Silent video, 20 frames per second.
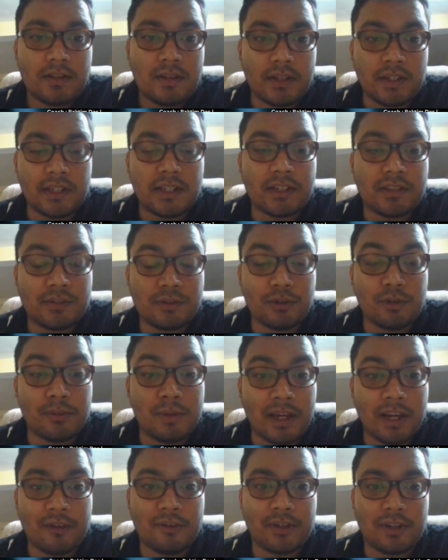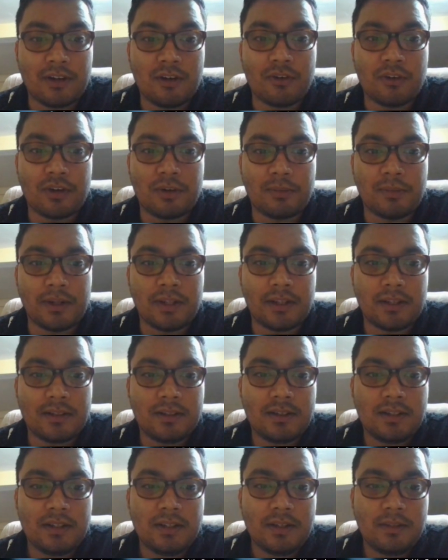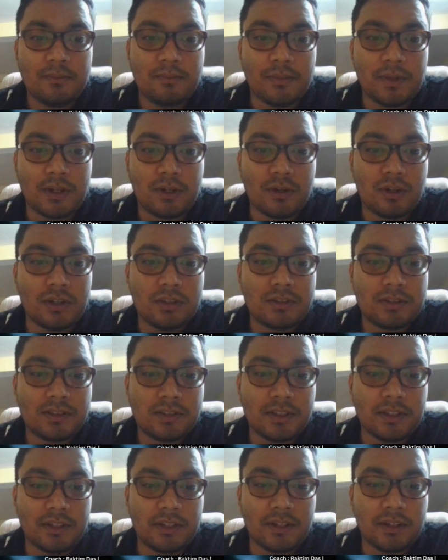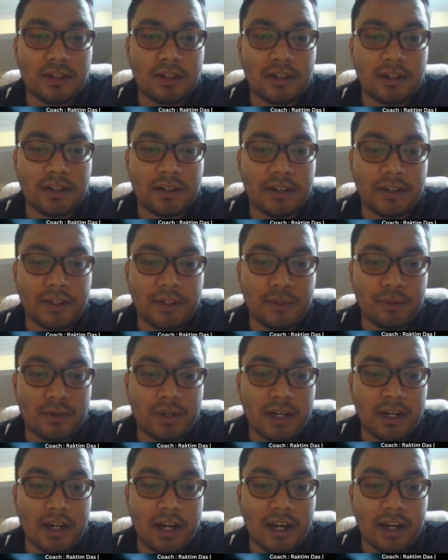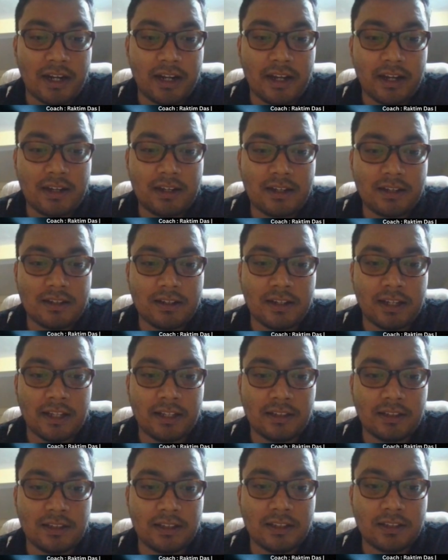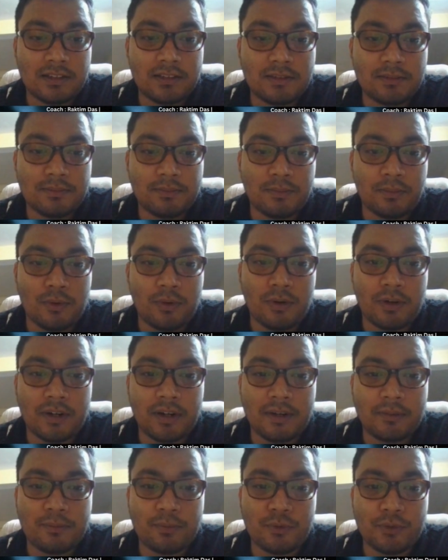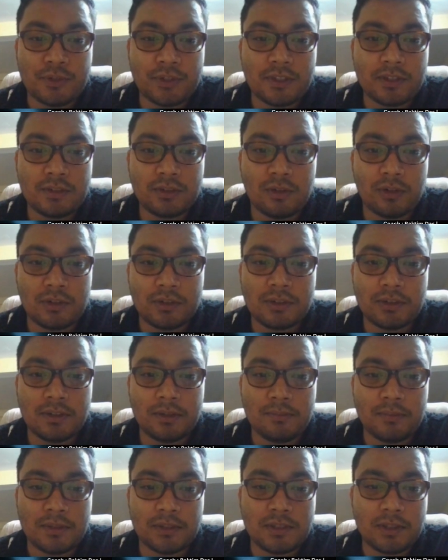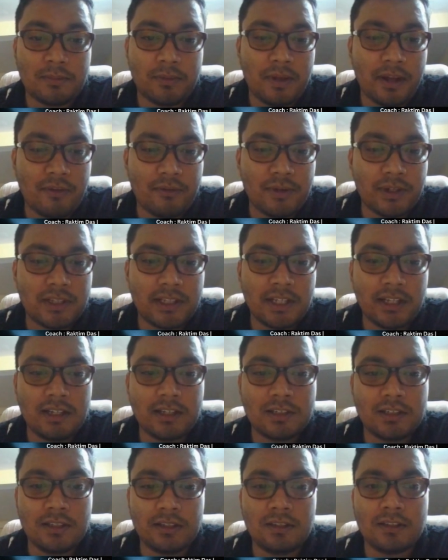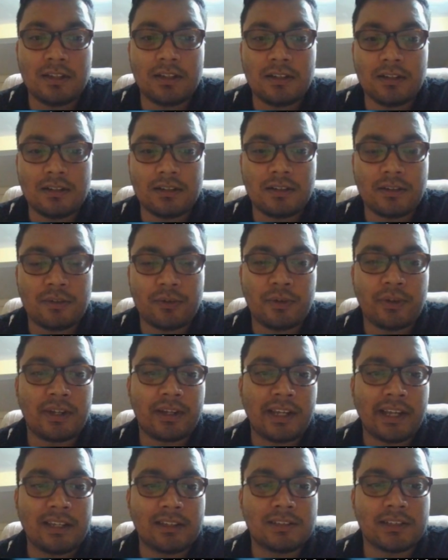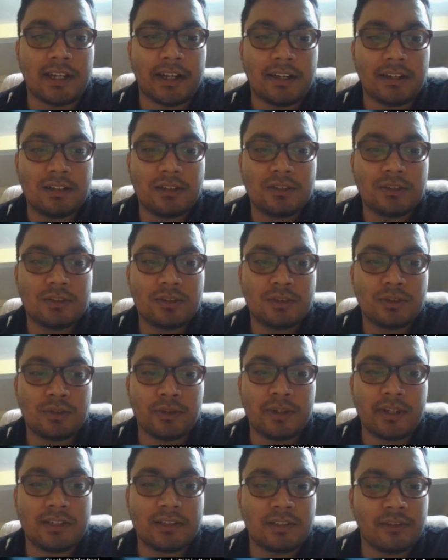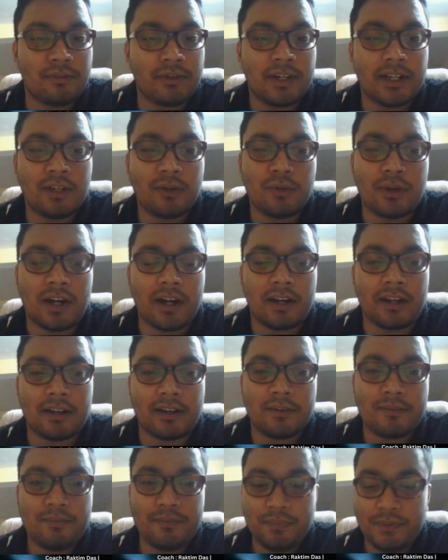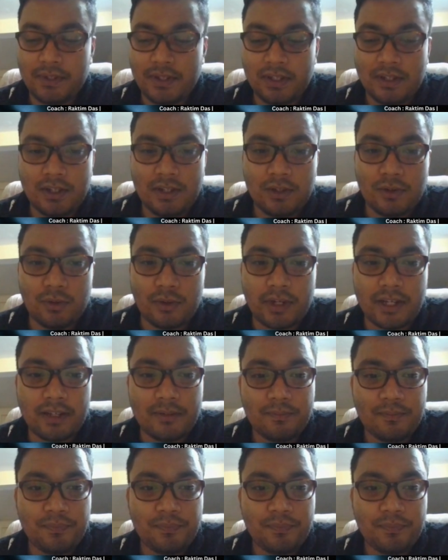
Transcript: Yes, you will be having counterplay, because you can attack like this, pawn pushes, also the bishop, everything is in the king side, so it's a very good attack. Okay,